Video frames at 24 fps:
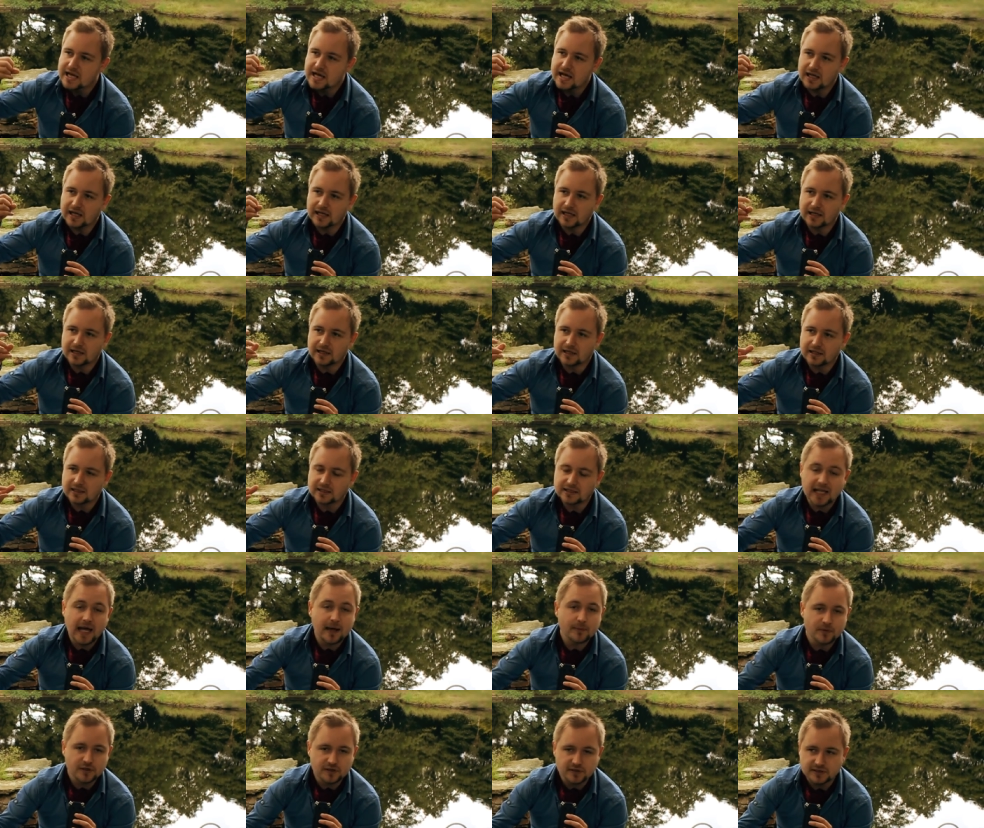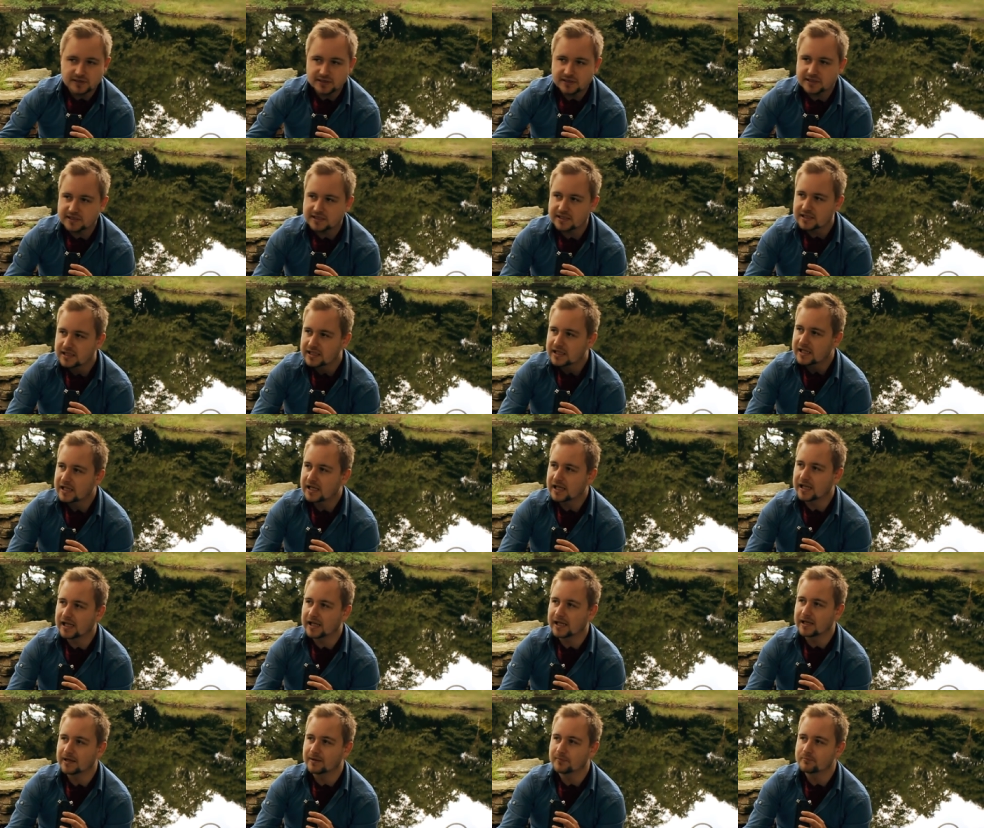uh, lemons,
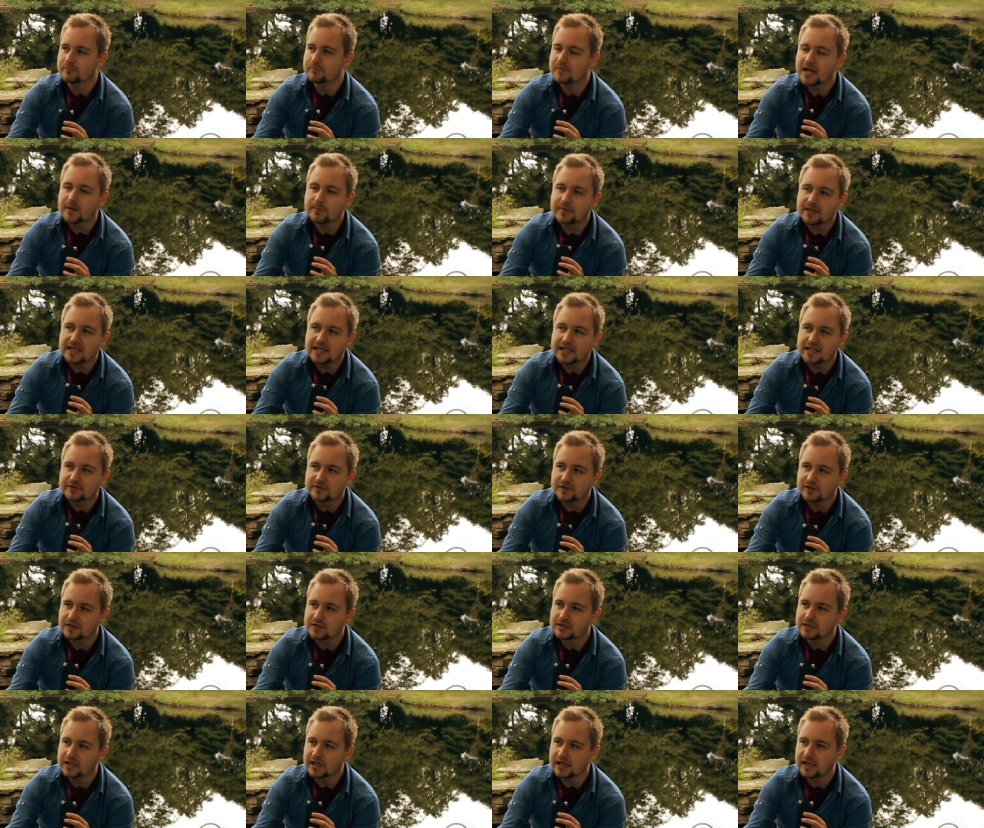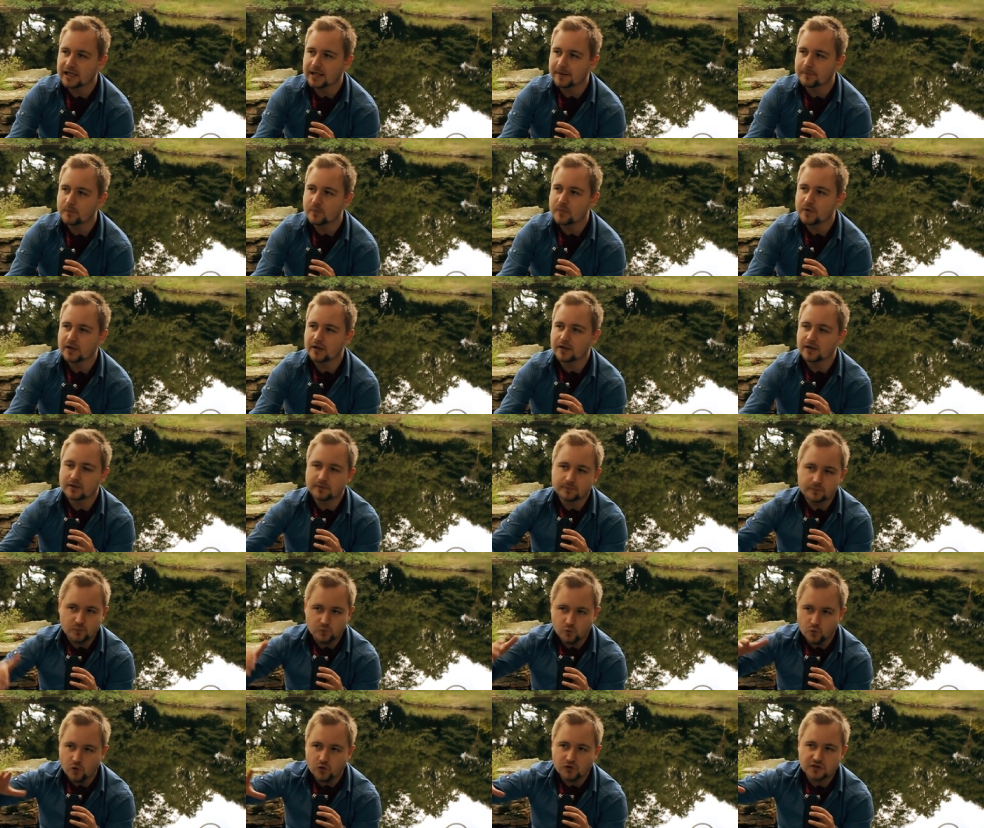um, maybe even um, a
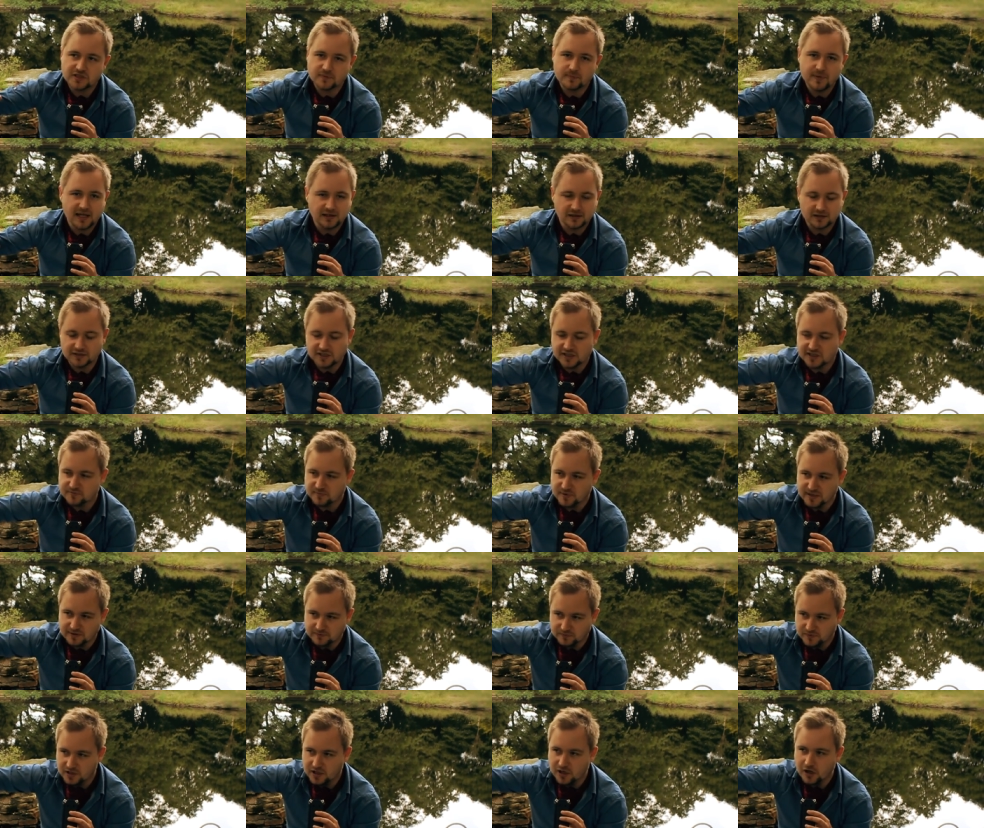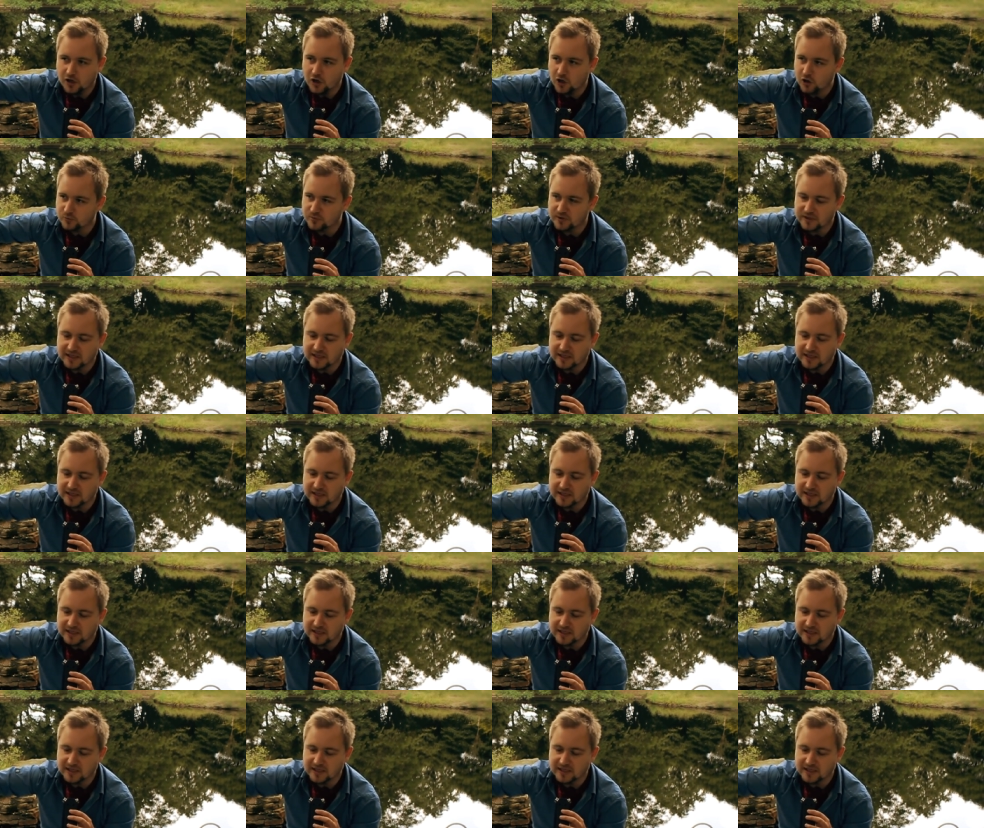watermelon that's been cut open